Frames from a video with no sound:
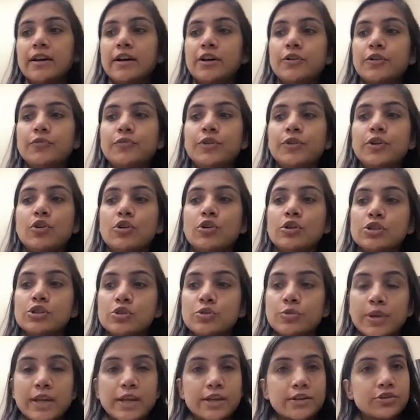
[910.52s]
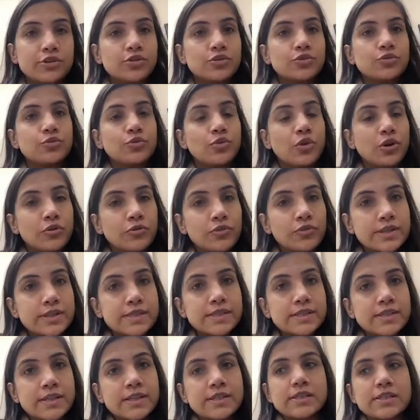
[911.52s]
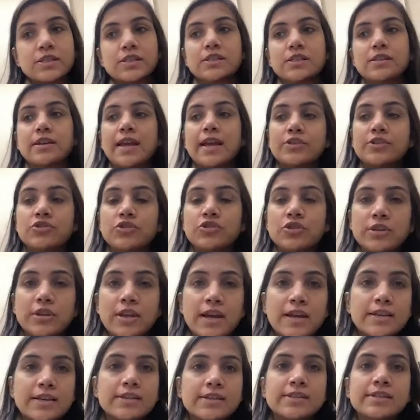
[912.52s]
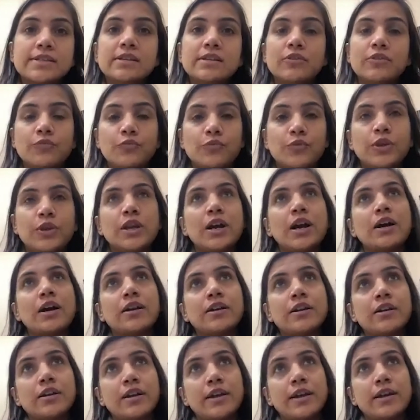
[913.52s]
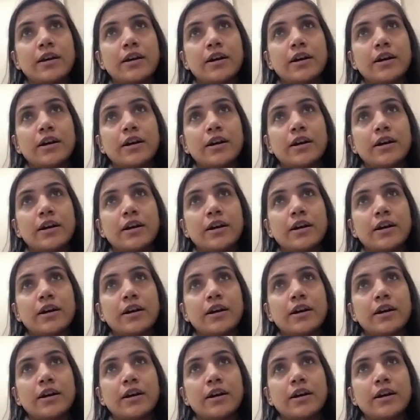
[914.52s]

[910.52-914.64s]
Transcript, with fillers: uh, we also cater to non-residents hnis we are